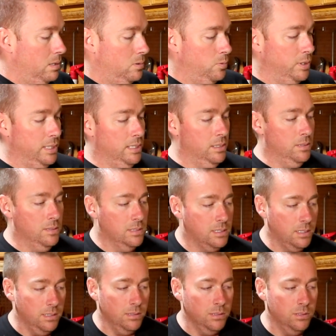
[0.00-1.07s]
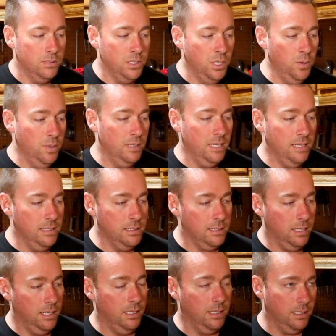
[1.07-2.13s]
we used 2 of these.
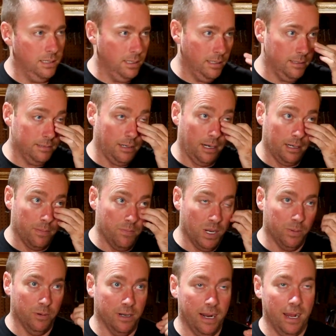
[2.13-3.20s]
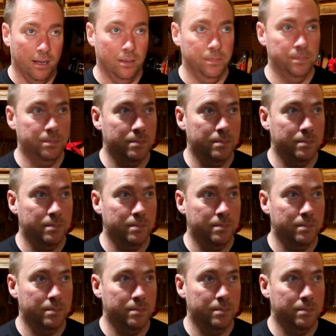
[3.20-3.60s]
I'm trying to remember now.